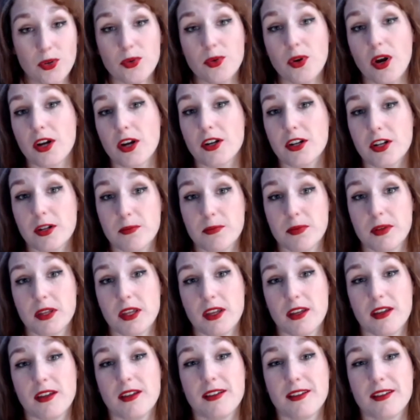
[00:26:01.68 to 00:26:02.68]
are going to
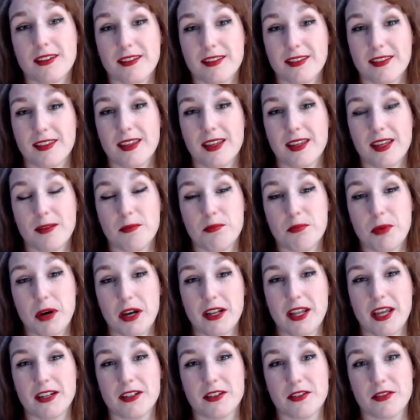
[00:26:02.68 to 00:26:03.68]
be the butt
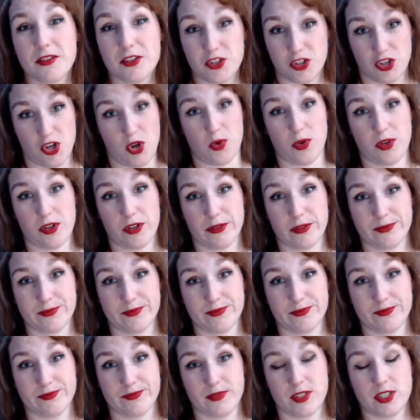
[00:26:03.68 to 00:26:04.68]
end of the joke.
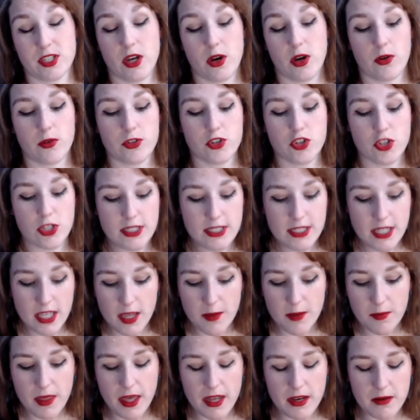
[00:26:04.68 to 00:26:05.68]
So just
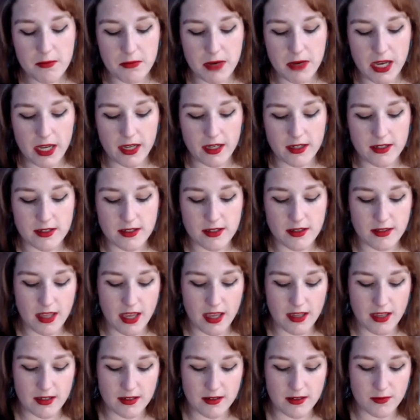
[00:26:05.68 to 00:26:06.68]
keep that in mind,
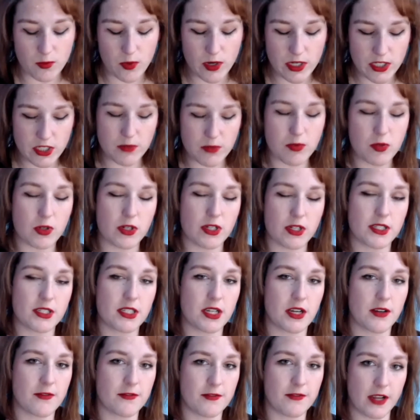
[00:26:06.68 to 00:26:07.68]
that Ouija boards
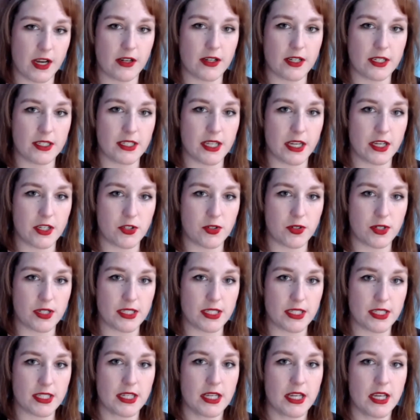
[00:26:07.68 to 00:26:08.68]
are very
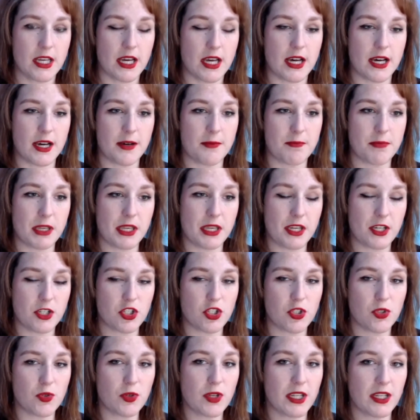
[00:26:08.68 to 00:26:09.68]
dangerous, because
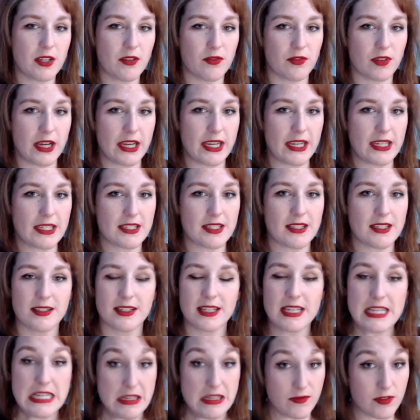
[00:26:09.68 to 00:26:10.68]
you can invite
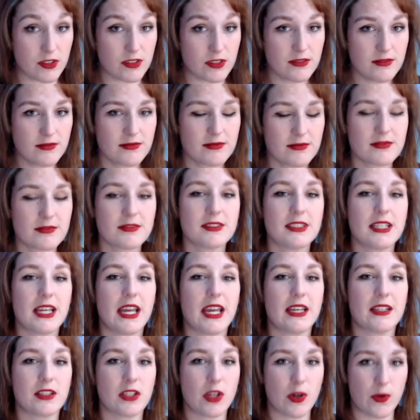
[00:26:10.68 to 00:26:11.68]
evil
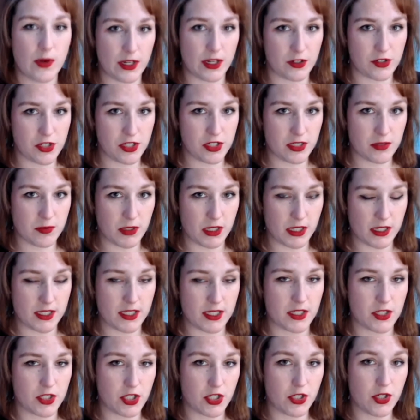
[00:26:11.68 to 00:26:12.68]
and low energy spirits
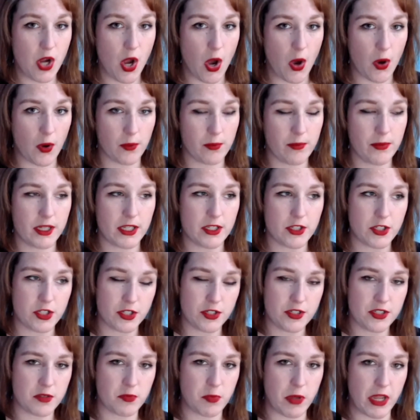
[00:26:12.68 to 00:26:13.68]
into your home, into
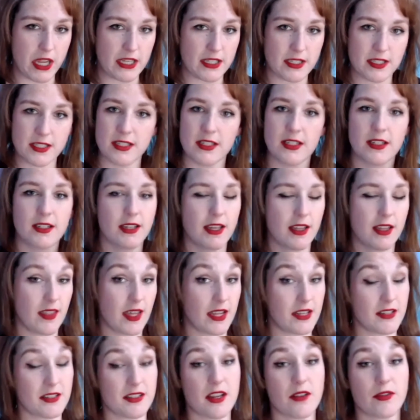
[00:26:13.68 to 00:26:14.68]
your space, and that
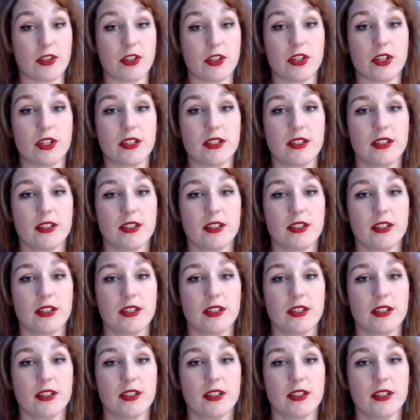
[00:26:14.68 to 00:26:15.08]
is never good.